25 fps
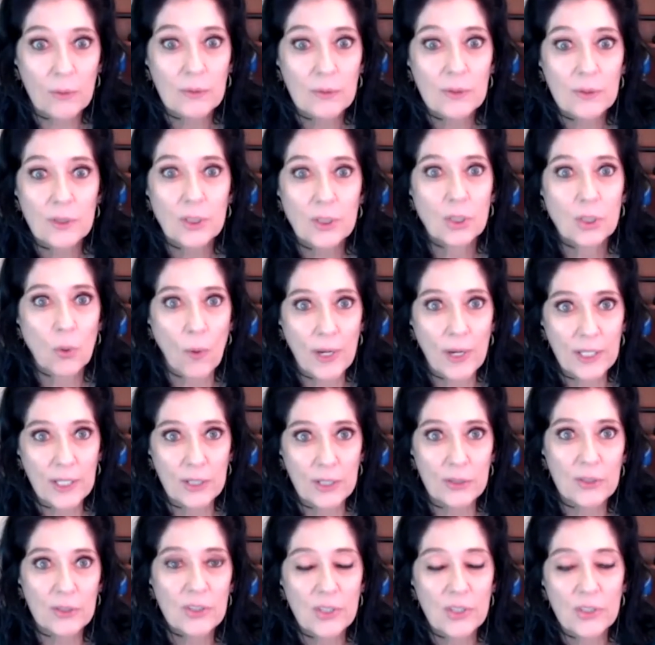so I
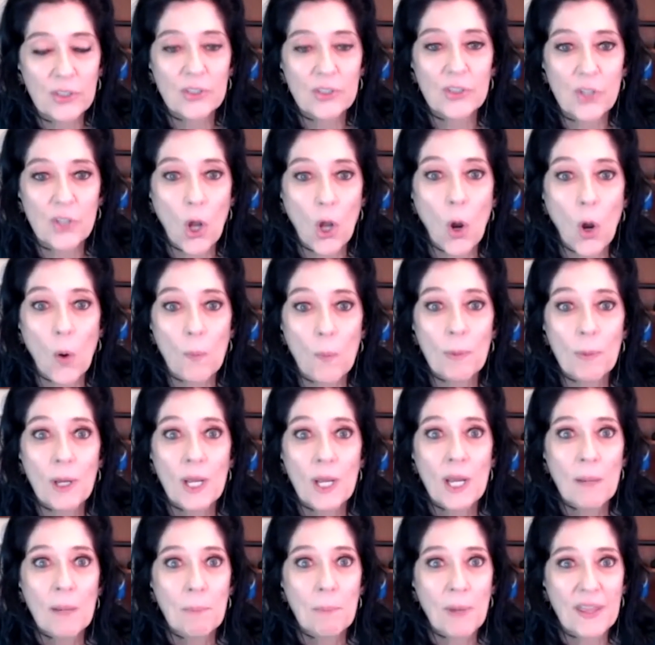use the soap,
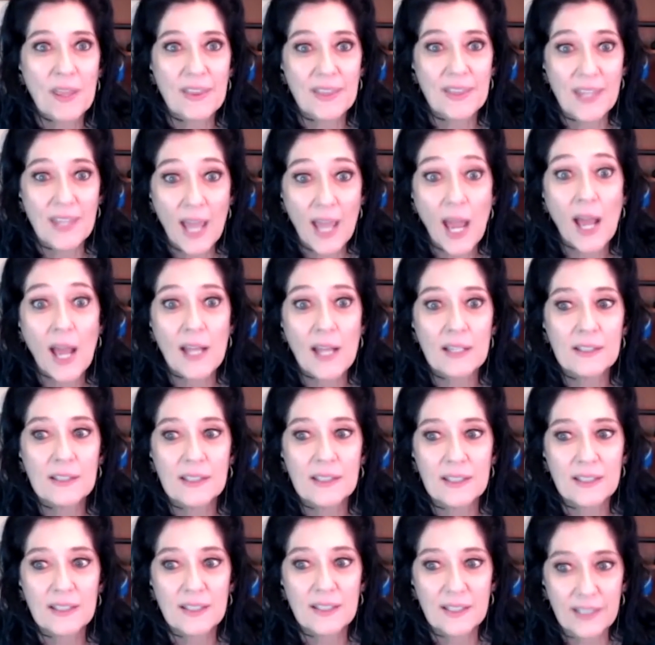but then
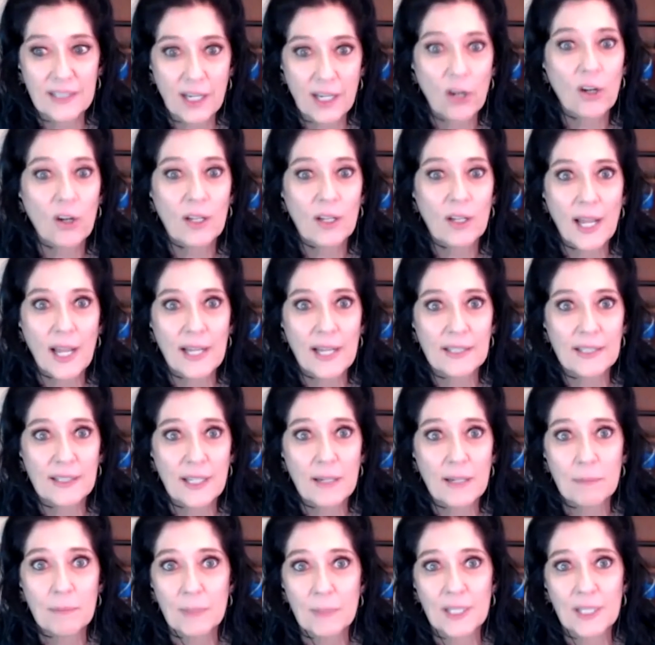to sterilize it,